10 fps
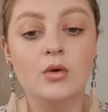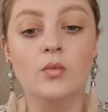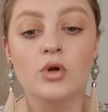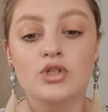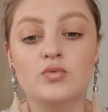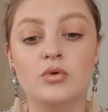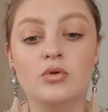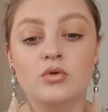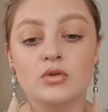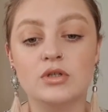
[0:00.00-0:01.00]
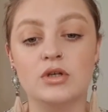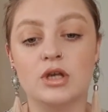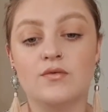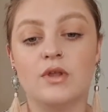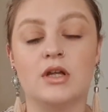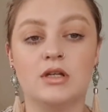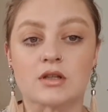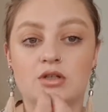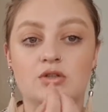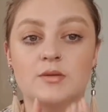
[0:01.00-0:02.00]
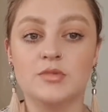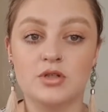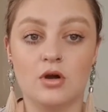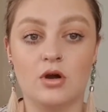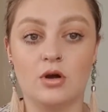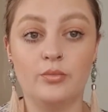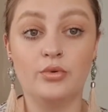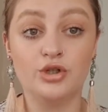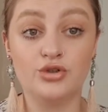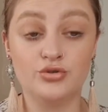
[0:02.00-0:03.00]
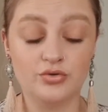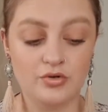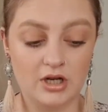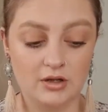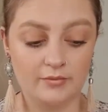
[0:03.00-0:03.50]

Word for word: which will also give the idea that your lips are protruding.